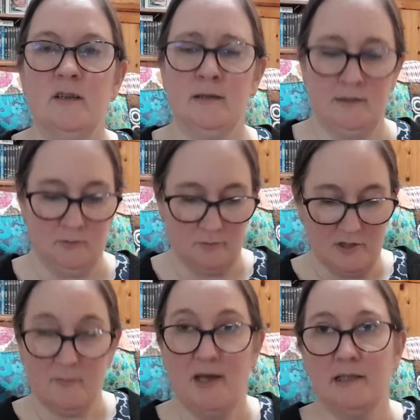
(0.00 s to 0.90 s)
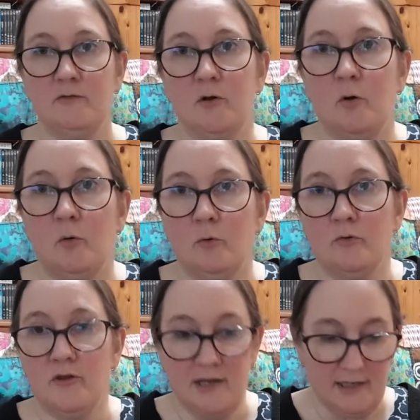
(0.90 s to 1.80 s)
And towards the back you've got all
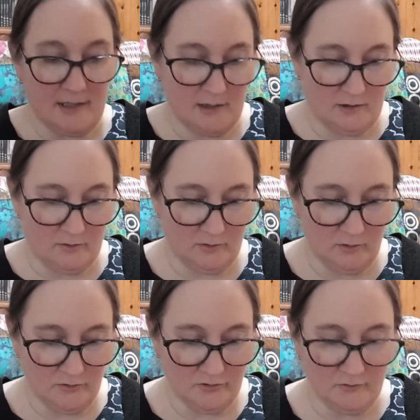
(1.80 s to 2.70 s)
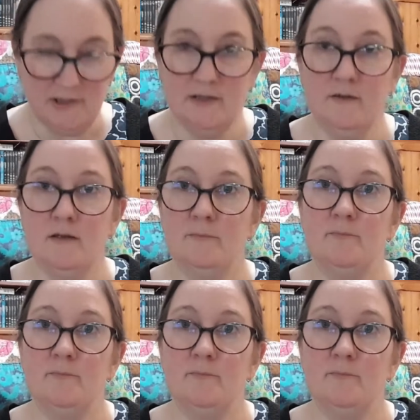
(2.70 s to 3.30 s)
the the glossary and the